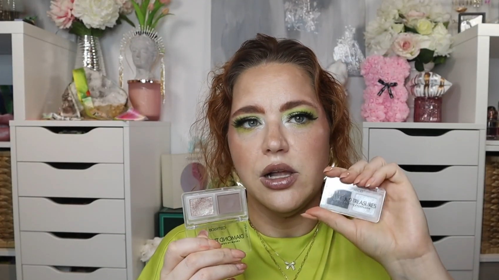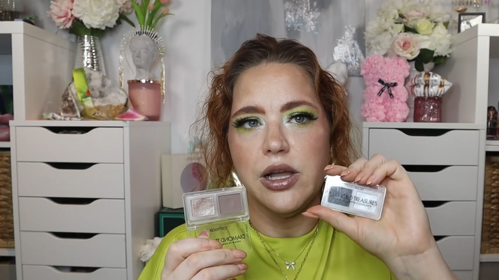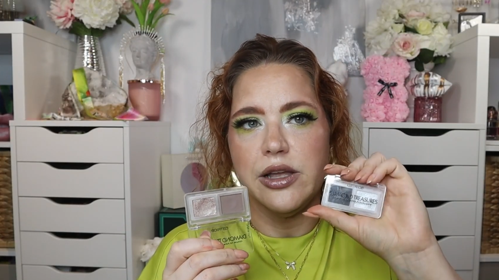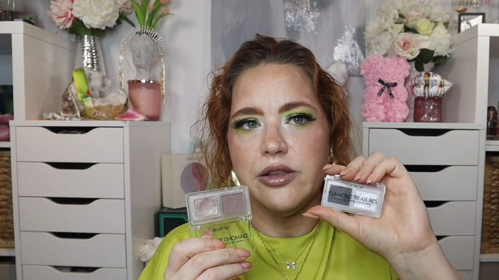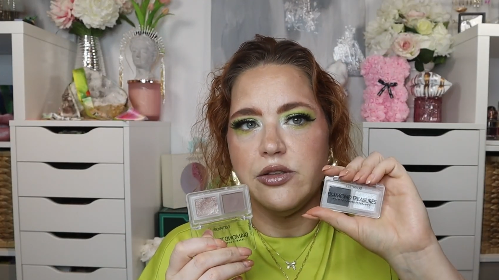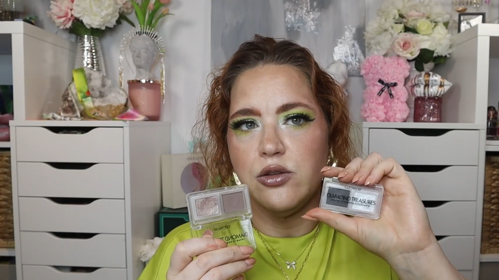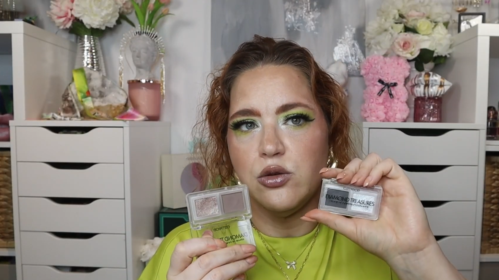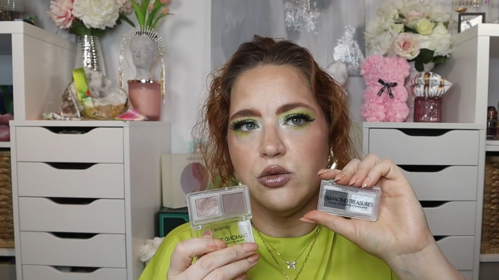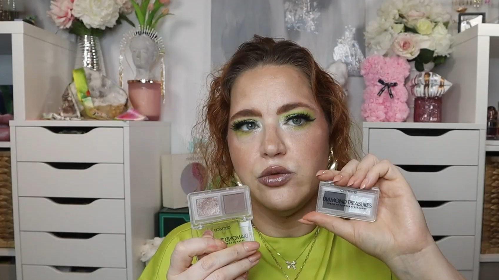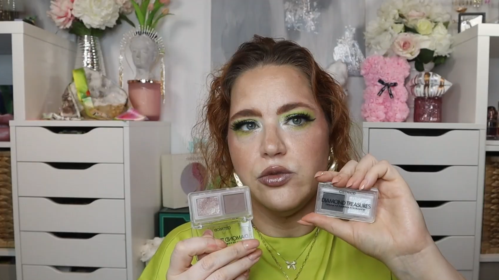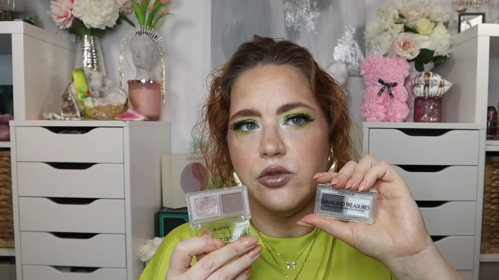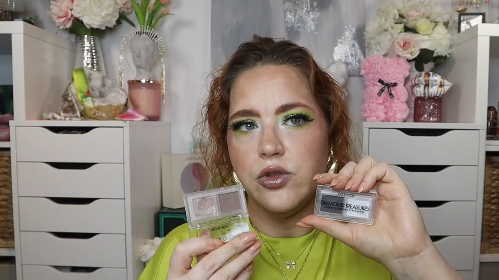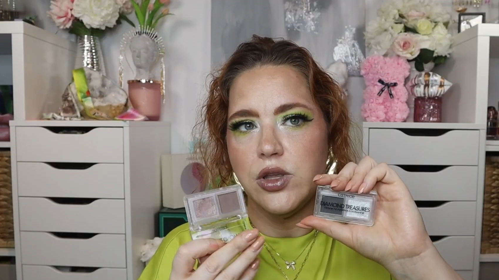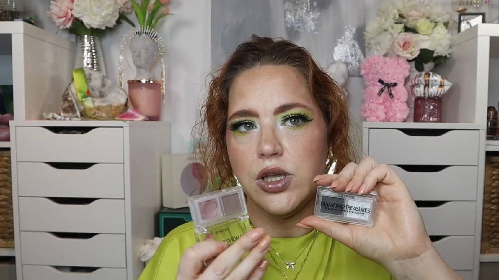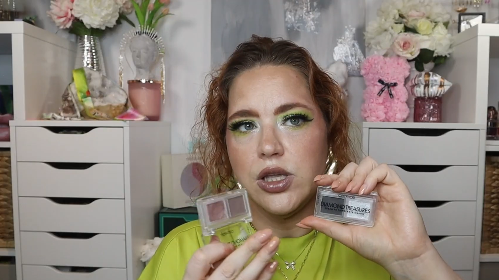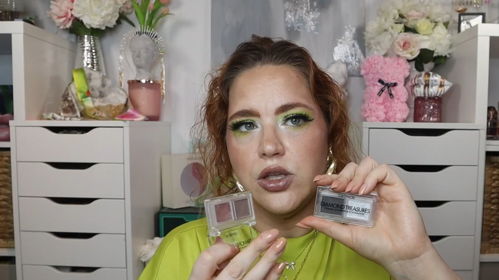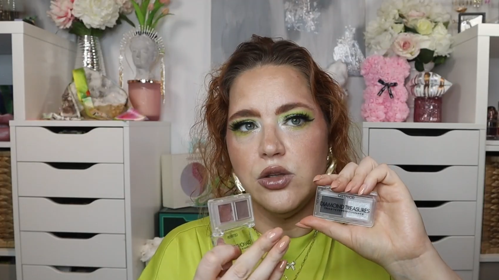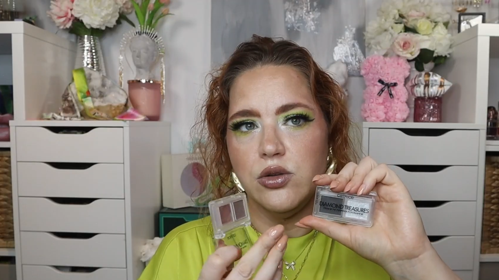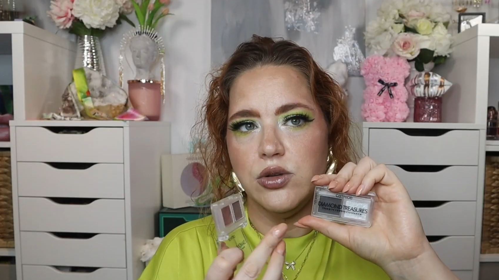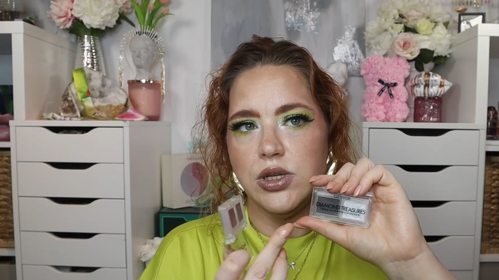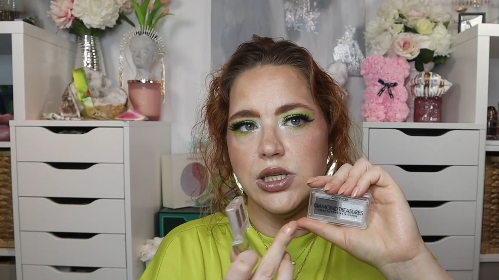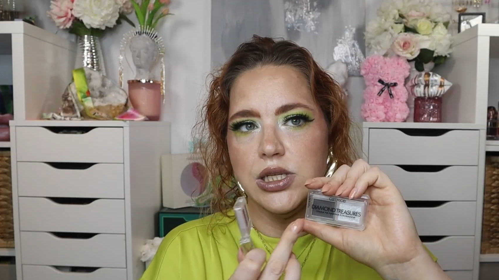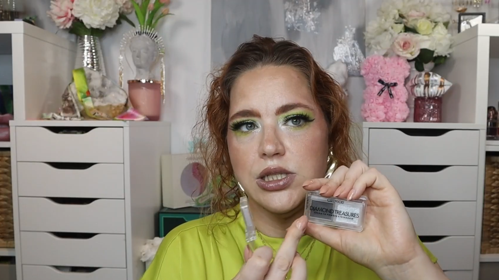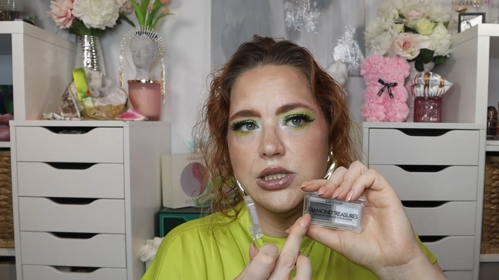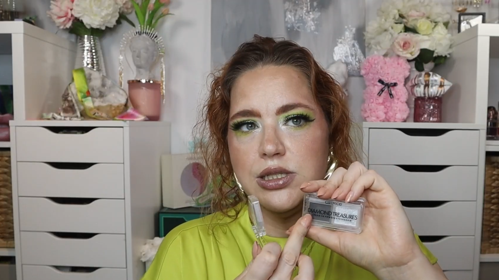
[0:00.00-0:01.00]
I don't think
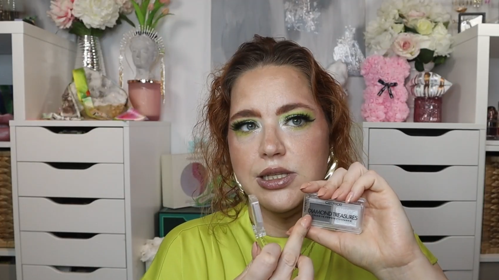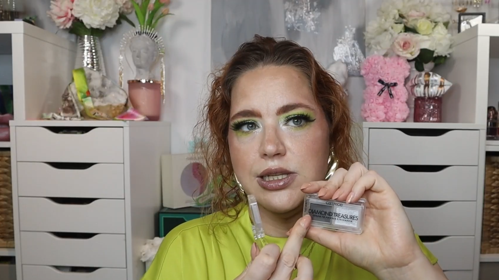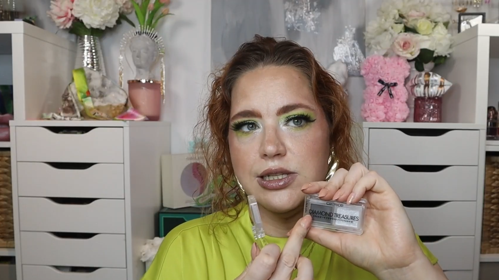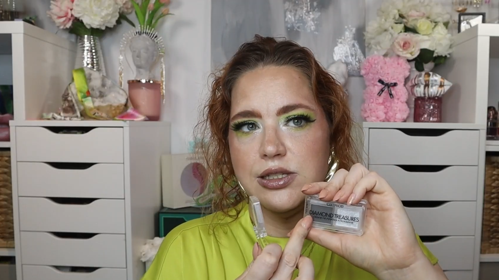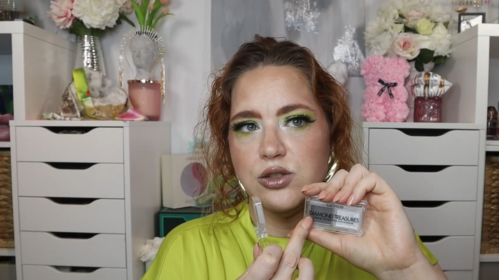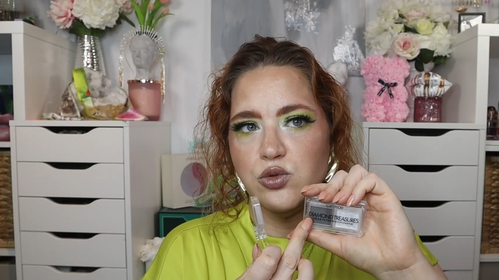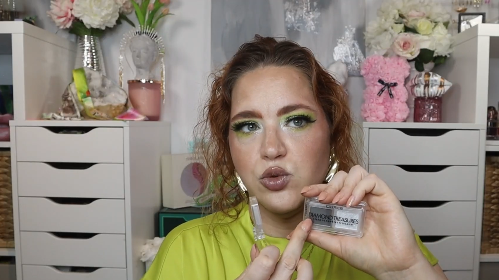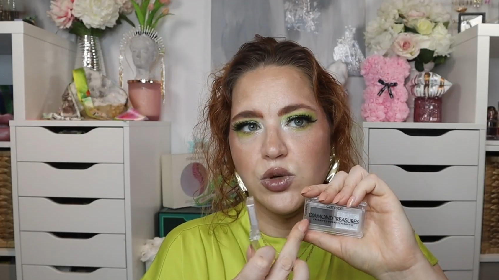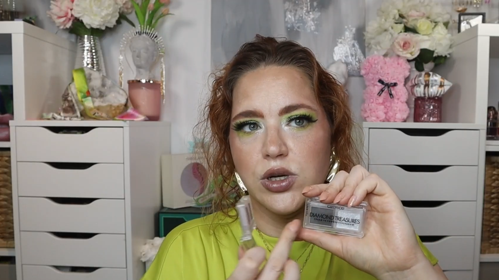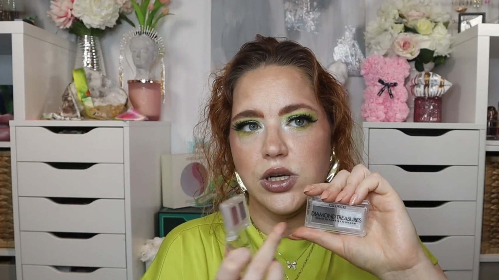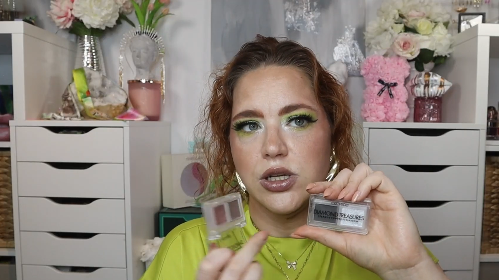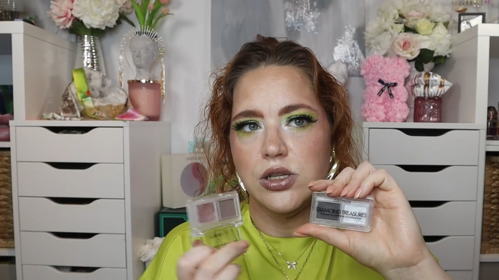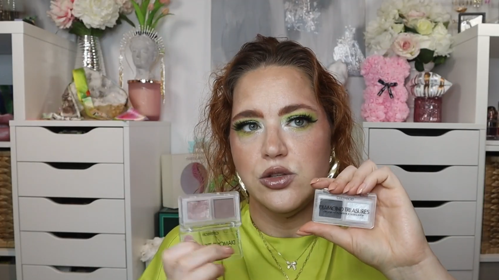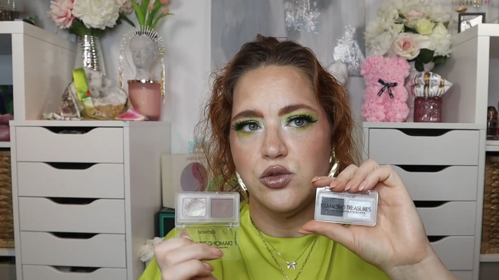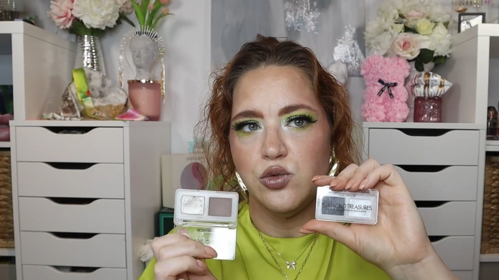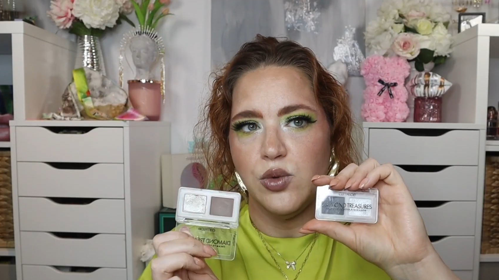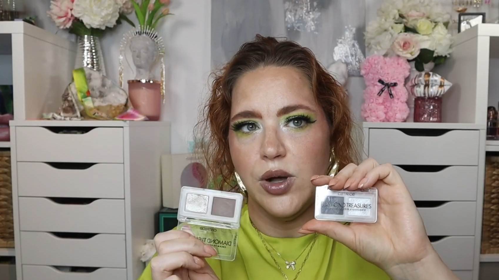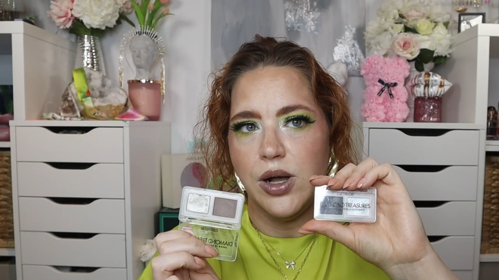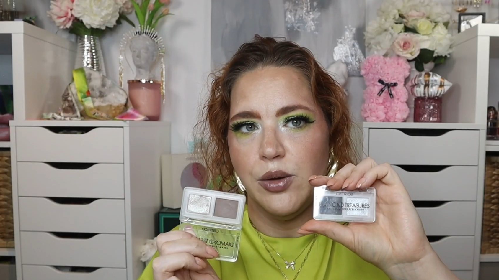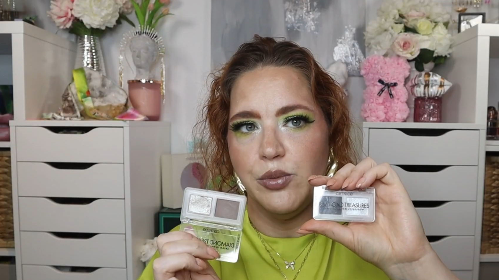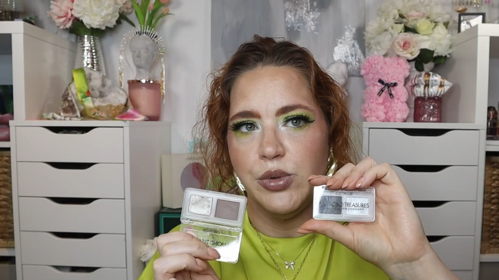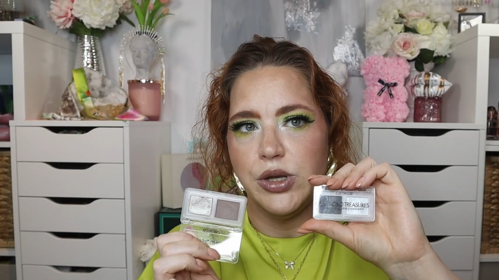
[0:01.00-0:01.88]
you need this one as well,